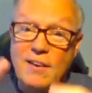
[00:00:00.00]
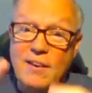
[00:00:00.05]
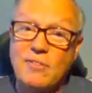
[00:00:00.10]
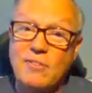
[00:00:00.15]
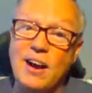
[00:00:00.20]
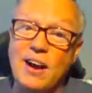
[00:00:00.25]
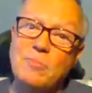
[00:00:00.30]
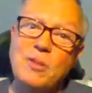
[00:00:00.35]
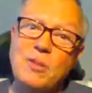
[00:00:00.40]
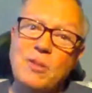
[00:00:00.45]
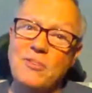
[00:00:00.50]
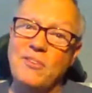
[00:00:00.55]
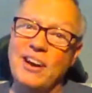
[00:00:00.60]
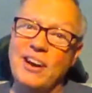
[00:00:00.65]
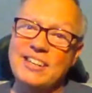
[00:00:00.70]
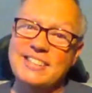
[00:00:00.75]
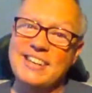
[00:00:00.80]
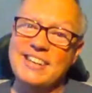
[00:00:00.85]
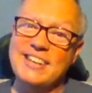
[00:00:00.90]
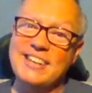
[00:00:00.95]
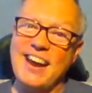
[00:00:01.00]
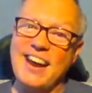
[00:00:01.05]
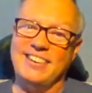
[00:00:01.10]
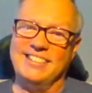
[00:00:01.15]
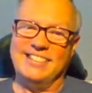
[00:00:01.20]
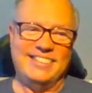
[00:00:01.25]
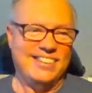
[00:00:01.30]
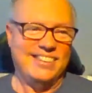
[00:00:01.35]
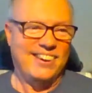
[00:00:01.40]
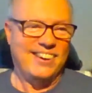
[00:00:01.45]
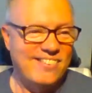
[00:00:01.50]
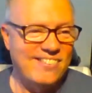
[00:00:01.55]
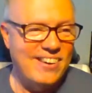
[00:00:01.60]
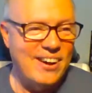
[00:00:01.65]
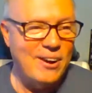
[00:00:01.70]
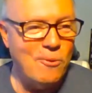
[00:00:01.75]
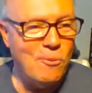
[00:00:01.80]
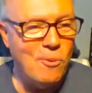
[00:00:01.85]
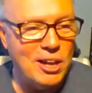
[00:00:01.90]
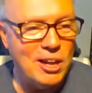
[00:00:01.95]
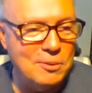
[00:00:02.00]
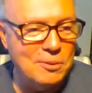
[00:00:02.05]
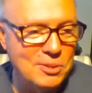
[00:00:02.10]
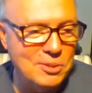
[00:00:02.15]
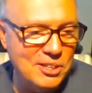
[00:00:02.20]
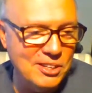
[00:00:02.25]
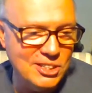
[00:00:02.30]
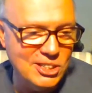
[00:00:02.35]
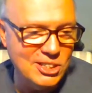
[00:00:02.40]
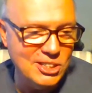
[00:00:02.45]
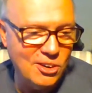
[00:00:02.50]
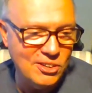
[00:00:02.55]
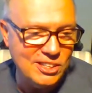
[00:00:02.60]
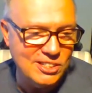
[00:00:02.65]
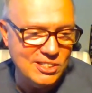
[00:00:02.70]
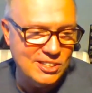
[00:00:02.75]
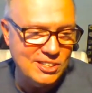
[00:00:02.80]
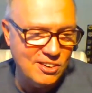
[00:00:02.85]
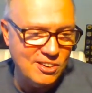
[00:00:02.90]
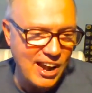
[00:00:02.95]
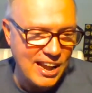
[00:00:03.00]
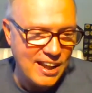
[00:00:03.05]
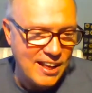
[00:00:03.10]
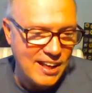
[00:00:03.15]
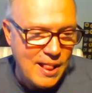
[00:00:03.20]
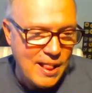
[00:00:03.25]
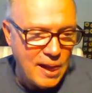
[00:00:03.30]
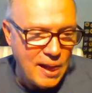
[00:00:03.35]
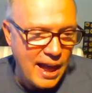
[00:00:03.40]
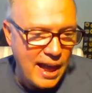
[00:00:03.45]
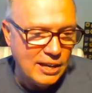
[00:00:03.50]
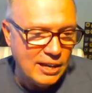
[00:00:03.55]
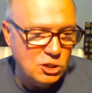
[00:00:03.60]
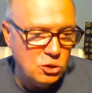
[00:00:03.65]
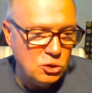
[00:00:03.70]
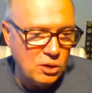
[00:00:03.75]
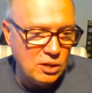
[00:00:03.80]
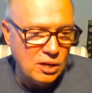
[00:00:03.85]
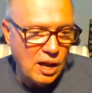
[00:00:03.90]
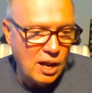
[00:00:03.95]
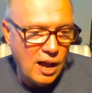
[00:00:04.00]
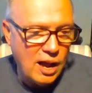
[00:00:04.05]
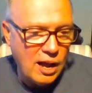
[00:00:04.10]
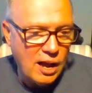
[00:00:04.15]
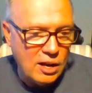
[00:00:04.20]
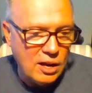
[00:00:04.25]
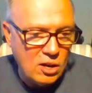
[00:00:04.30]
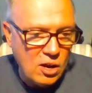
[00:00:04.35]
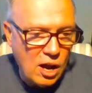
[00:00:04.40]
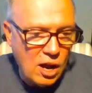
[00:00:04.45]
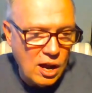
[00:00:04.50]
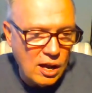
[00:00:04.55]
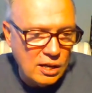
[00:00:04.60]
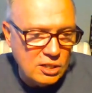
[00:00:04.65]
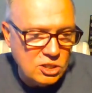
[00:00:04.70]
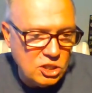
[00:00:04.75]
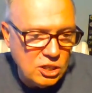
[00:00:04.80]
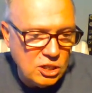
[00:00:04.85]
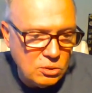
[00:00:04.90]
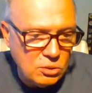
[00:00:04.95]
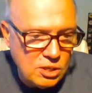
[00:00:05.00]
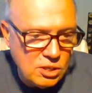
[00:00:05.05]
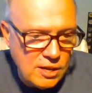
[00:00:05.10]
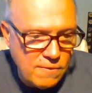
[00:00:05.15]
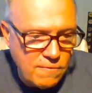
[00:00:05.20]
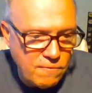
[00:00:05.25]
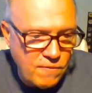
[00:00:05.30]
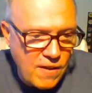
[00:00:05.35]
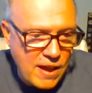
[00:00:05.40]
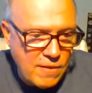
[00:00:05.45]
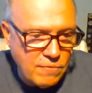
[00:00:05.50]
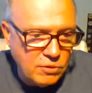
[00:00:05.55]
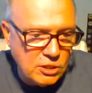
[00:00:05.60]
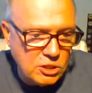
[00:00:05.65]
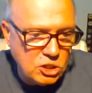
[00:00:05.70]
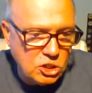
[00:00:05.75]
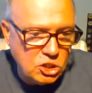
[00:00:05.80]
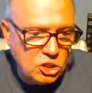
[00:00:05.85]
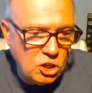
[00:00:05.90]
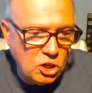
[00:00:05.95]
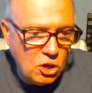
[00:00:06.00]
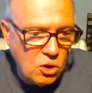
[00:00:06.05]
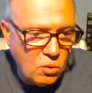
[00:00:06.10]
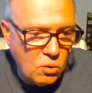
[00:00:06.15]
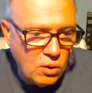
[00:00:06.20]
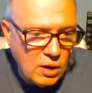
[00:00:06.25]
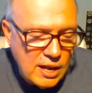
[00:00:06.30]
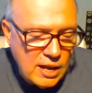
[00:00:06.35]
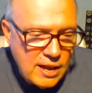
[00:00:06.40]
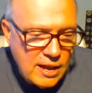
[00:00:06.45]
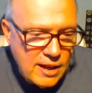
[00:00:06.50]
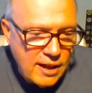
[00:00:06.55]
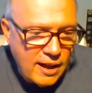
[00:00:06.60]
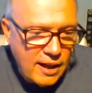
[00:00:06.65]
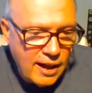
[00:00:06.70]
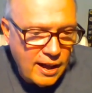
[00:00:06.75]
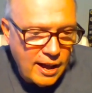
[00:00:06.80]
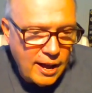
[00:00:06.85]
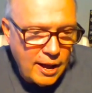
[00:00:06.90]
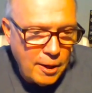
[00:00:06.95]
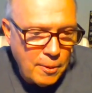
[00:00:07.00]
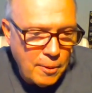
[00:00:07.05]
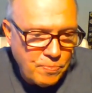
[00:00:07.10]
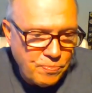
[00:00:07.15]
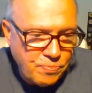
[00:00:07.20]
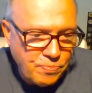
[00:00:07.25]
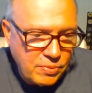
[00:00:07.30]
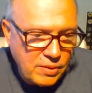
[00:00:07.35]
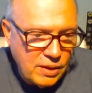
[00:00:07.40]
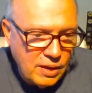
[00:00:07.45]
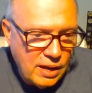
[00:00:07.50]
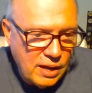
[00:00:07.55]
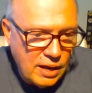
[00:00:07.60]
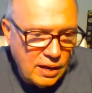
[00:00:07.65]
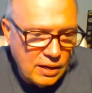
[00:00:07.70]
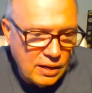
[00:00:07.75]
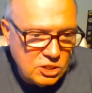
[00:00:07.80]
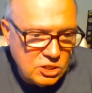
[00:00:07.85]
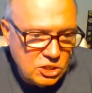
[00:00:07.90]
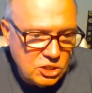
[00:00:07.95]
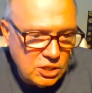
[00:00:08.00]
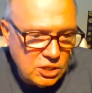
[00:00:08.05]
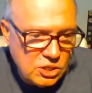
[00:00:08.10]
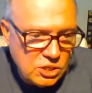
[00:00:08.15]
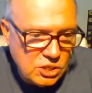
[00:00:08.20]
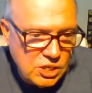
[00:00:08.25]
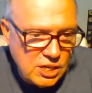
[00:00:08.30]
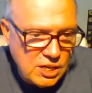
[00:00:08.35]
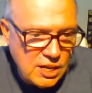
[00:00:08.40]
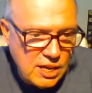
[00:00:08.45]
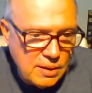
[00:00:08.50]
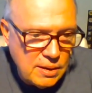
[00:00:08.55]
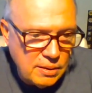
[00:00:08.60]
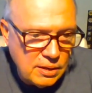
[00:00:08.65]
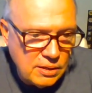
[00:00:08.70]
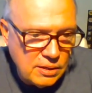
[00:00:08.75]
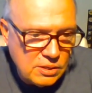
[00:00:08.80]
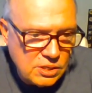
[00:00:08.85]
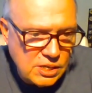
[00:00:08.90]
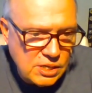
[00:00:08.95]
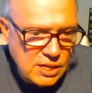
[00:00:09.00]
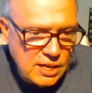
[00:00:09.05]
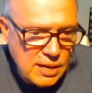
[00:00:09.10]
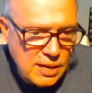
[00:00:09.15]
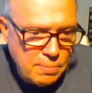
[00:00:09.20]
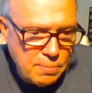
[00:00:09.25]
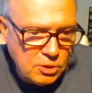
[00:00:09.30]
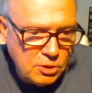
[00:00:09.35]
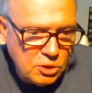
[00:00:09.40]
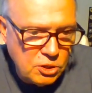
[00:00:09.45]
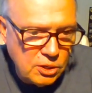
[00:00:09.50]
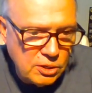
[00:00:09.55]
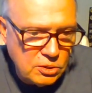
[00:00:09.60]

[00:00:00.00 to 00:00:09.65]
you've come to the right channel. So welcome to the show. This is great. And Jordan, got a GOT favorite show, Seakeeper